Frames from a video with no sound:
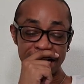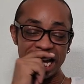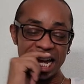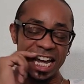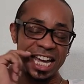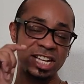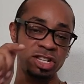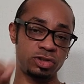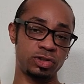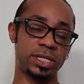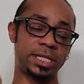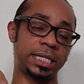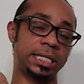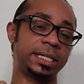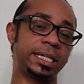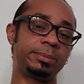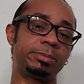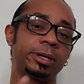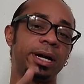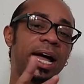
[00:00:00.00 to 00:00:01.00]
Interesting,
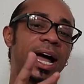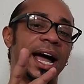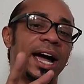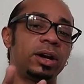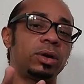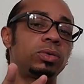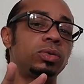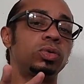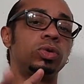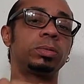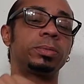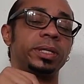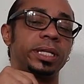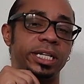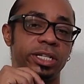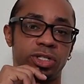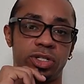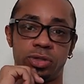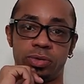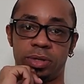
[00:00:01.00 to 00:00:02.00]
Libra. I don't
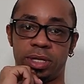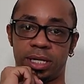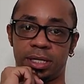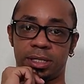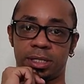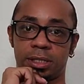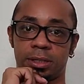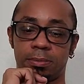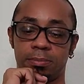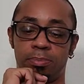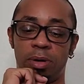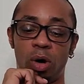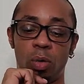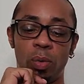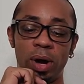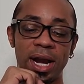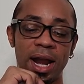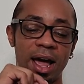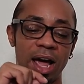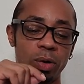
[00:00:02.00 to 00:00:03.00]
normally do this, but
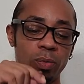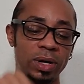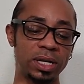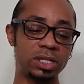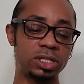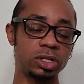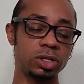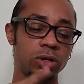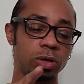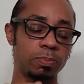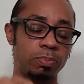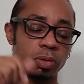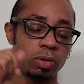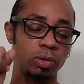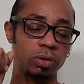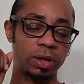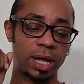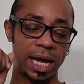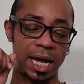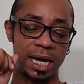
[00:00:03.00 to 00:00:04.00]
when I went to go
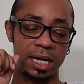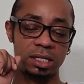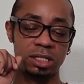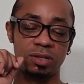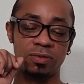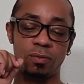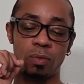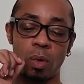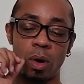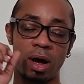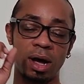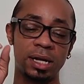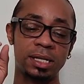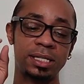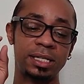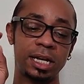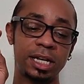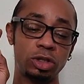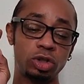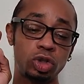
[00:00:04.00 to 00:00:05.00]
pull the Ace of
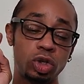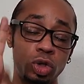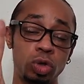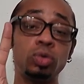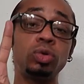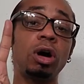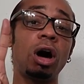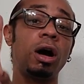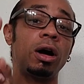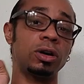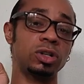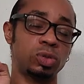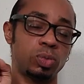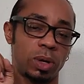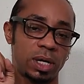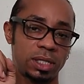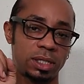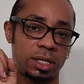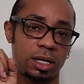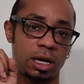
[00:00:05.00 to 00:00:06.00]
Wands, two cards
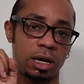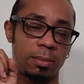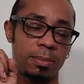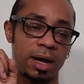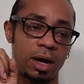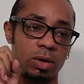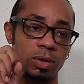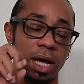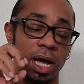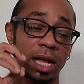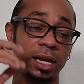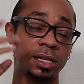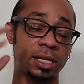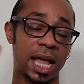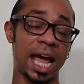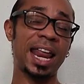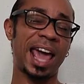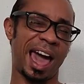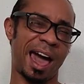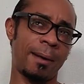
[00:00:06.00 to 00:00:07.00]
wanted to come out, and
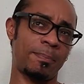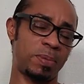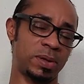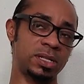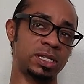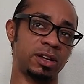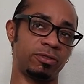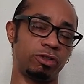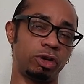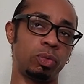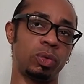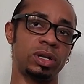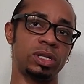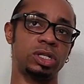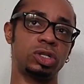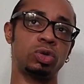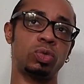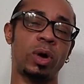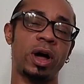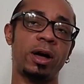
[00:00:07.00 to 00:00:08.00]
that happens every
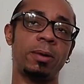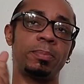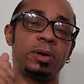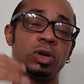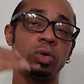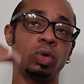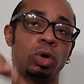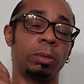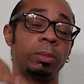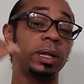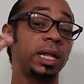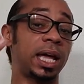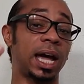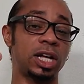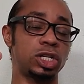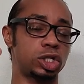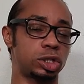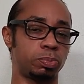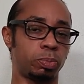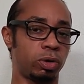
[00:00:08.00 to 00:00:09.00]
once in a while, but normally
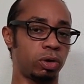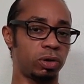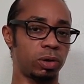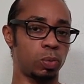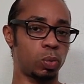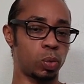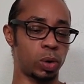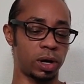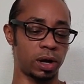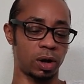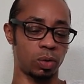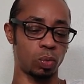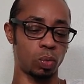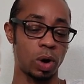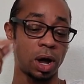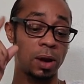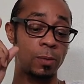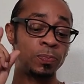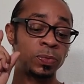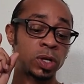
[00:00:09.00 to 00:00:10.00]
I just pull them
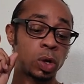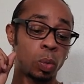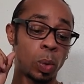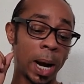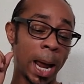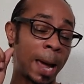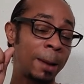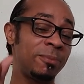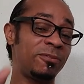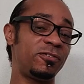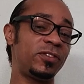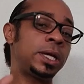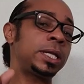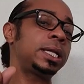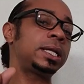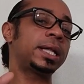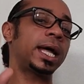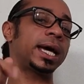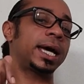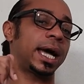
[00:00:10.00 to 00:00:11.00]
one-on-one. -on -one. What I'm
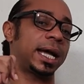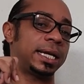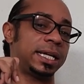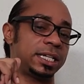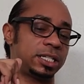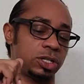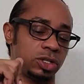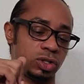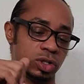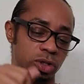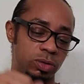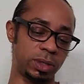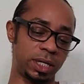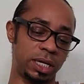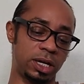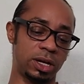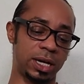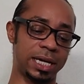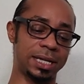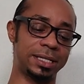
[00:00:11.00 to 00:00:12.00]
feeling like I need to do
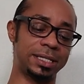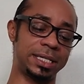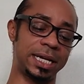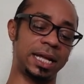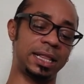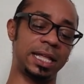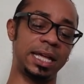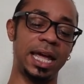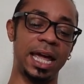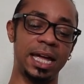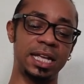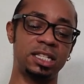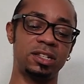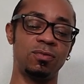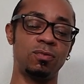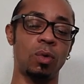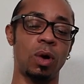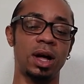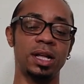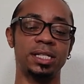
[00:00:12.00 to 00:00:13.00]
here is take the Ace
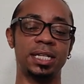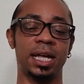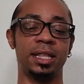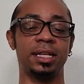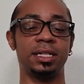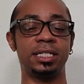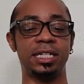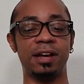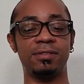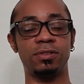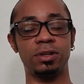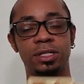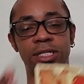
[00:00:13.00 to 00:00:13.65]
of Wands and the Devil